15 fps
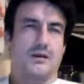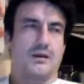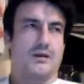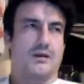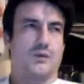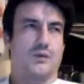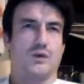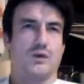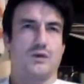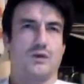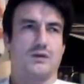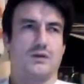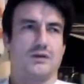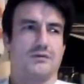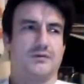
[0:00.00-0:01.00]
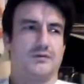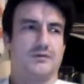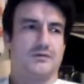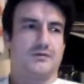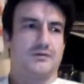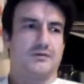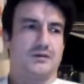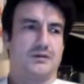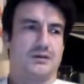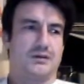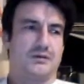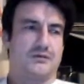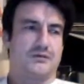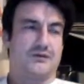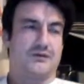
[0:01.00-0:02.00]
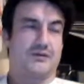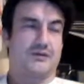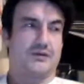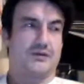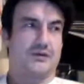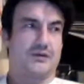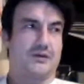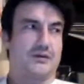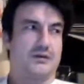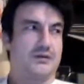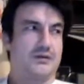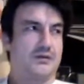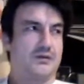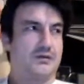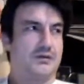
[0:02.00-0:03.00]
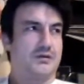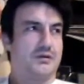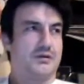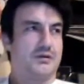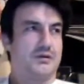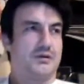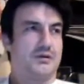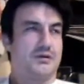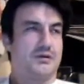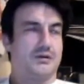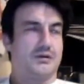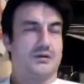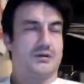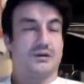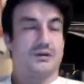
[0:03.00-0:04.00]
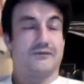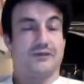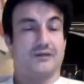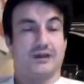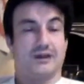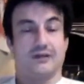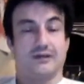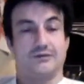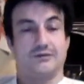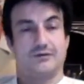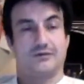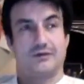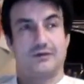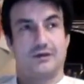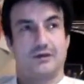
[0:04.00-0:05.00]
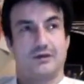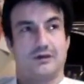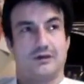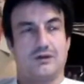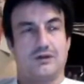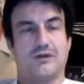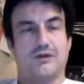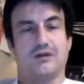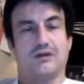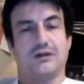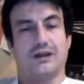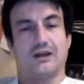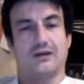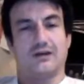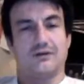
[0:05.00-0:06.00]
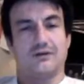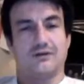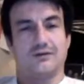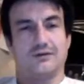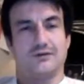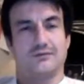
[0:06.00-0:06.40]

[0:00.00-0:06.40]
word one. What was it called there? I forget. All the little letters and